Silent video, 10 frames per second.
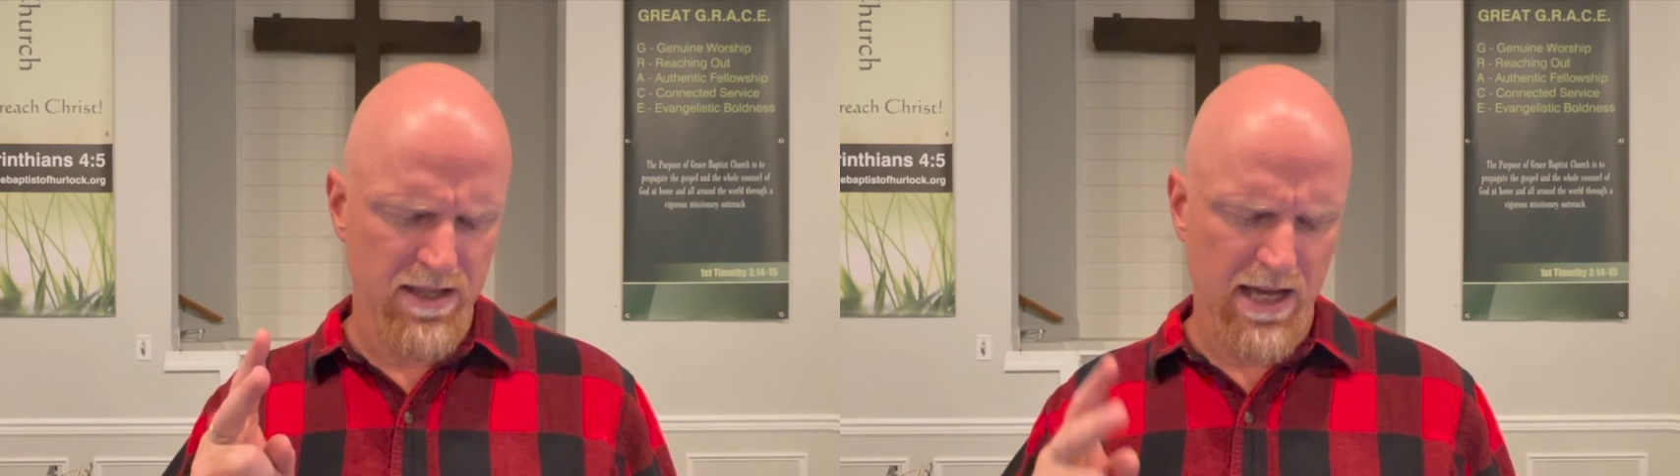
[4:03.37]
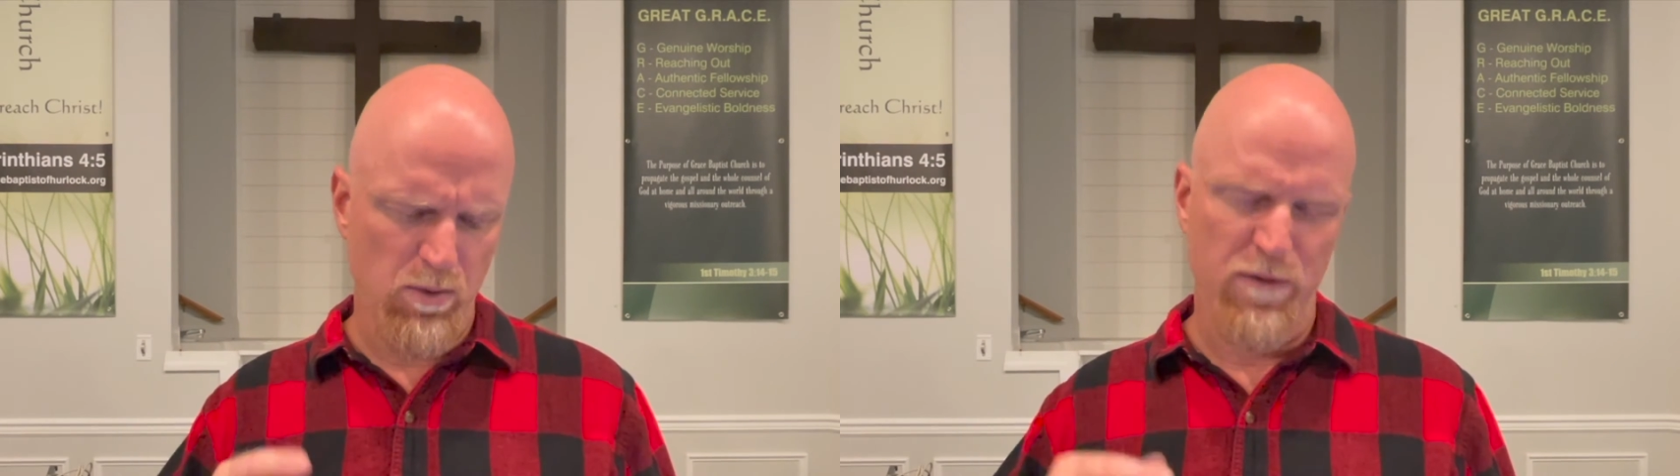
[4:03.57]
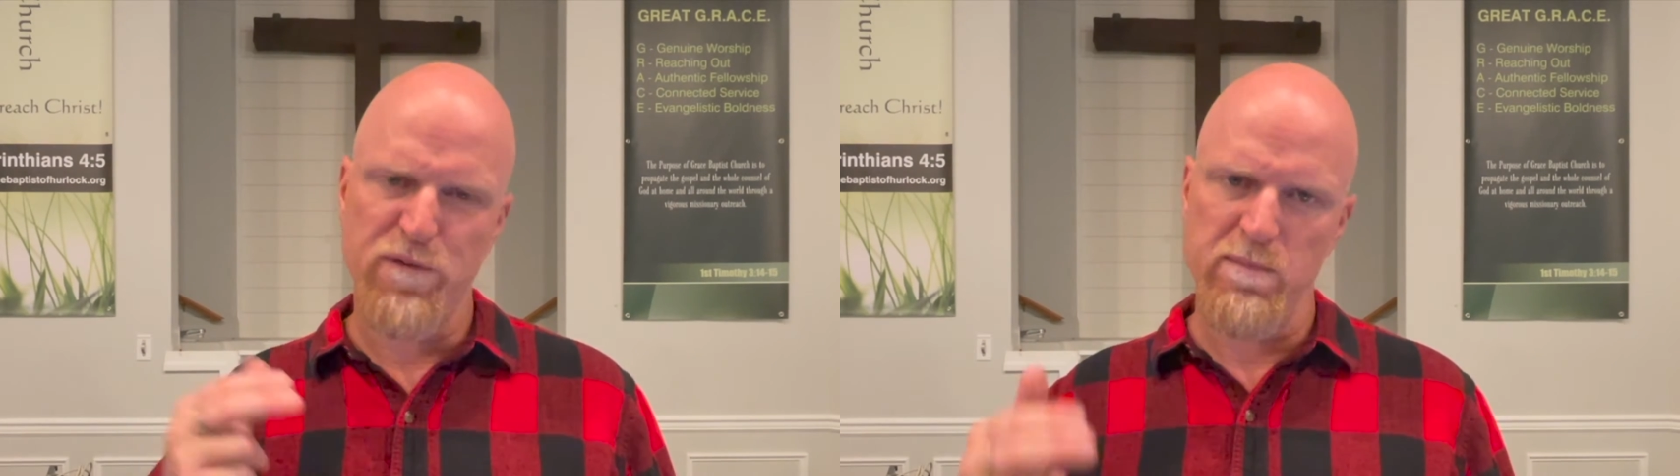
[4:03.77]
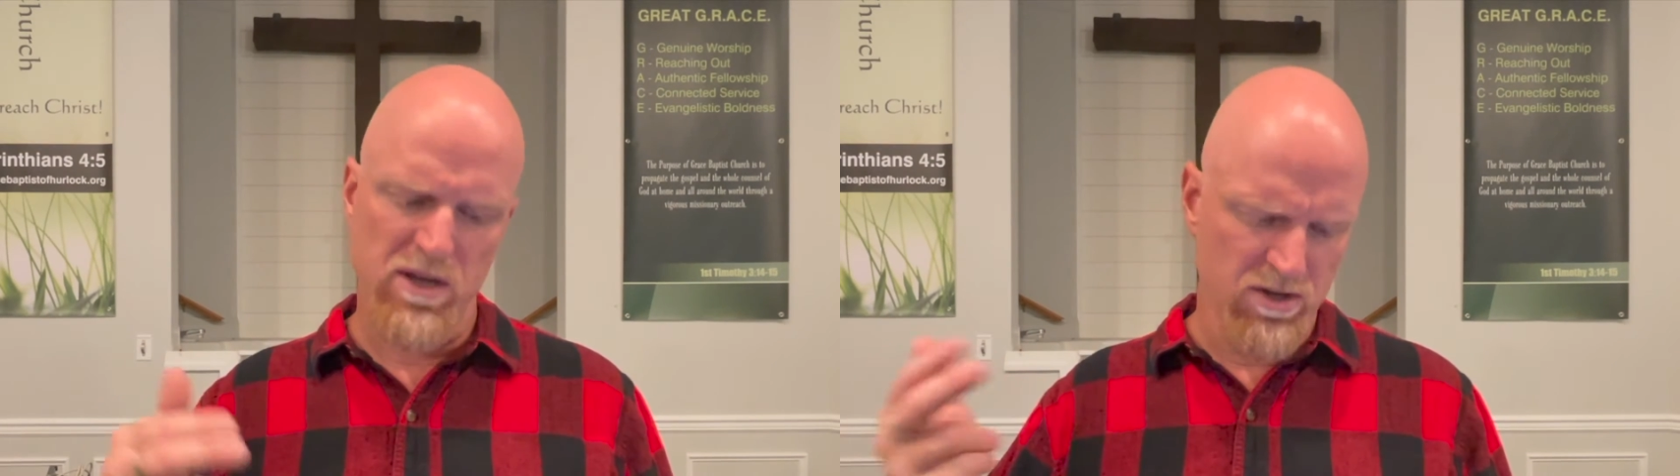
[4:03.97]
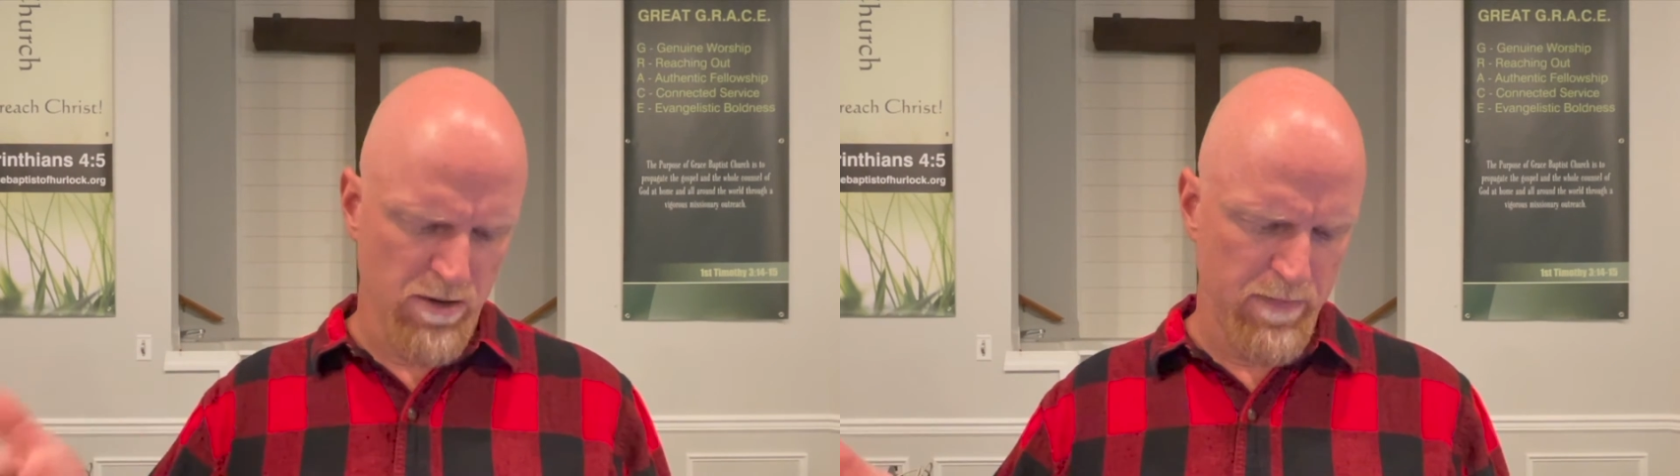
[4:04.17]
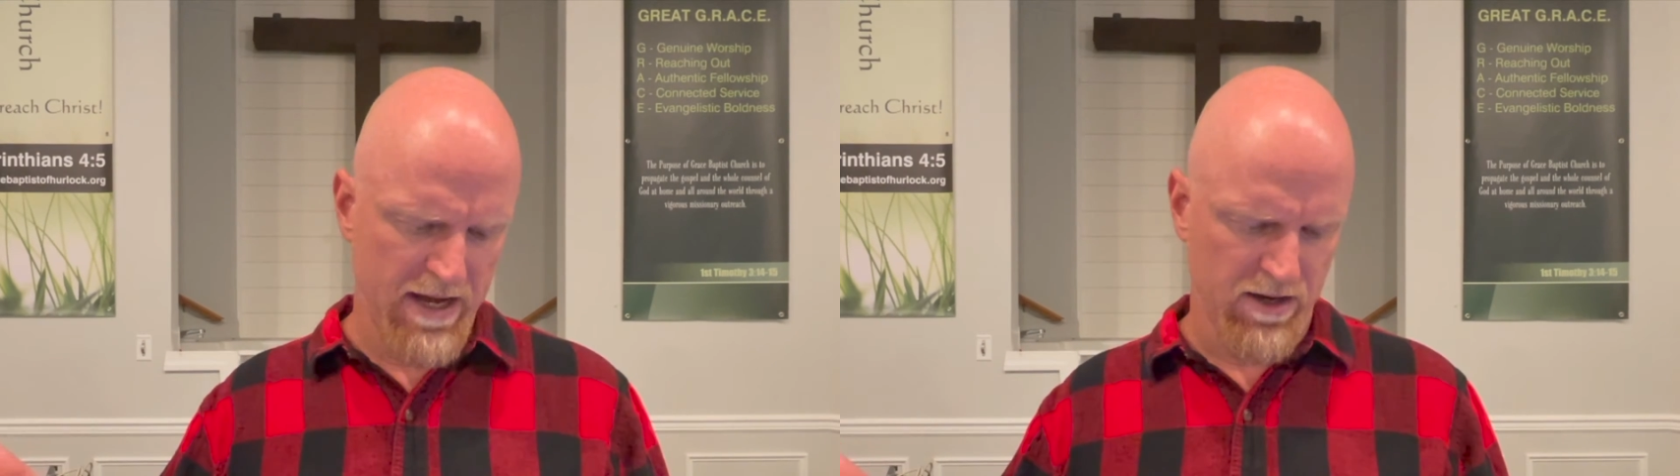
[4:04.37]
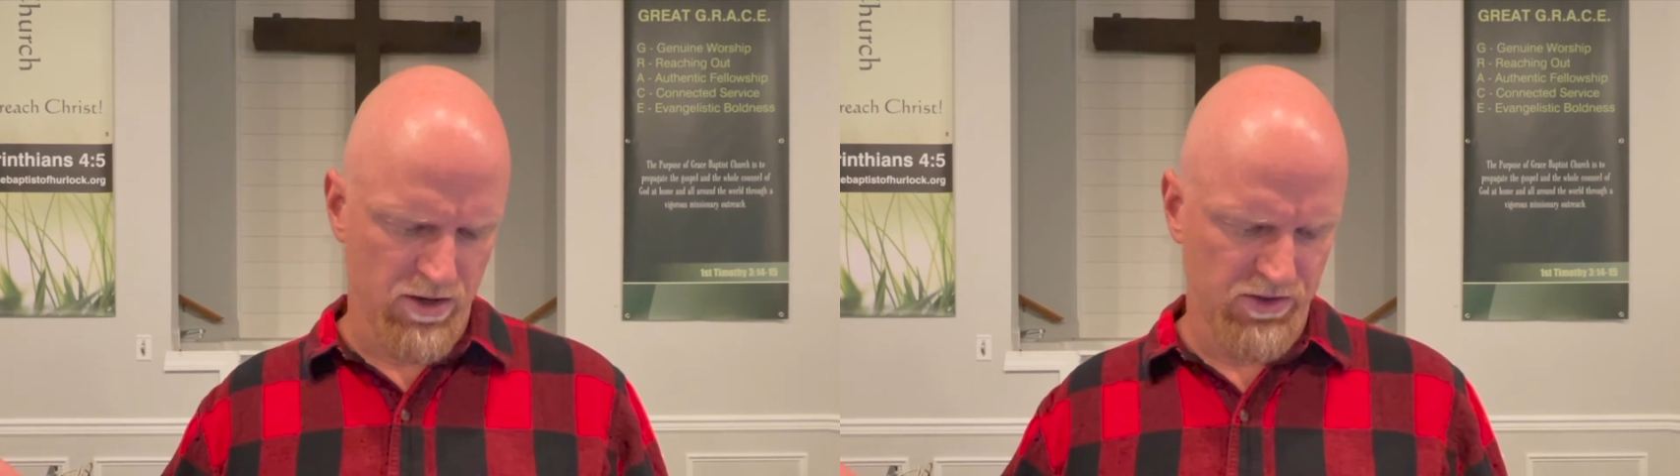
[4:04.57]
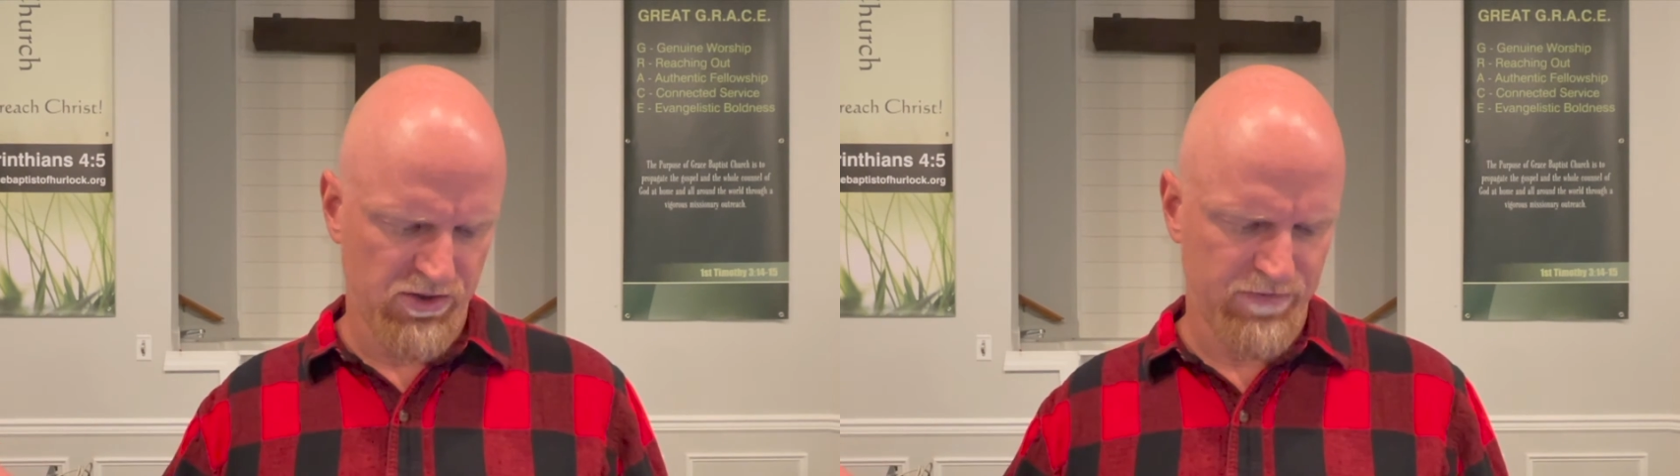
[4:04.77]
They were familiar
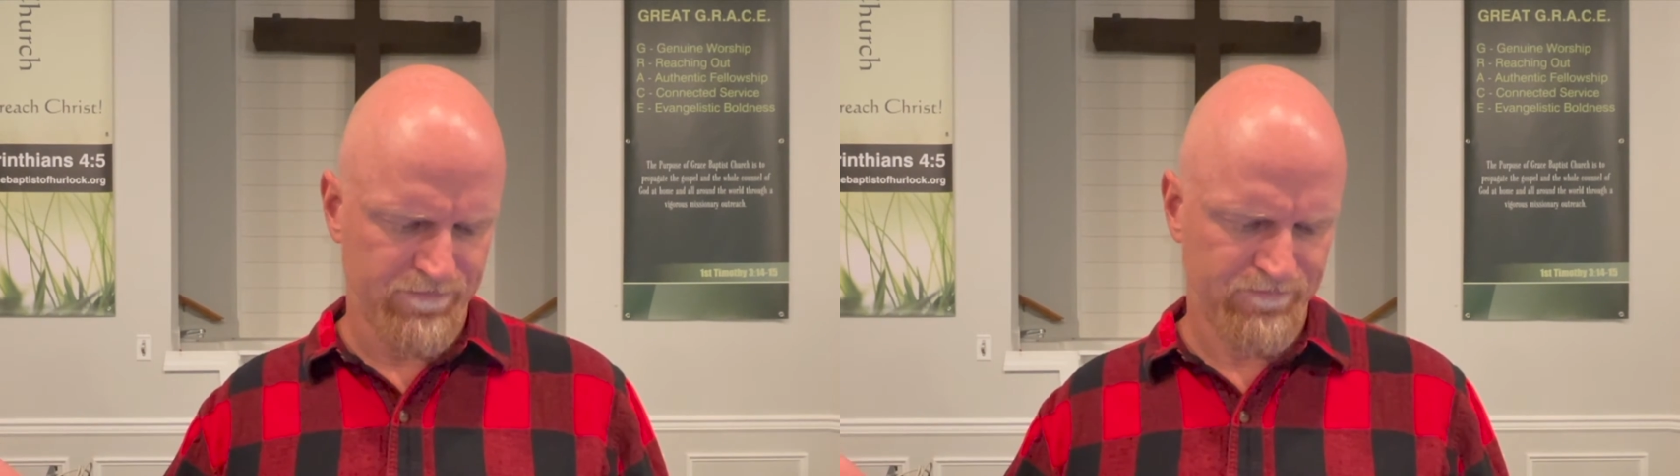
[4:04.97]
beggars.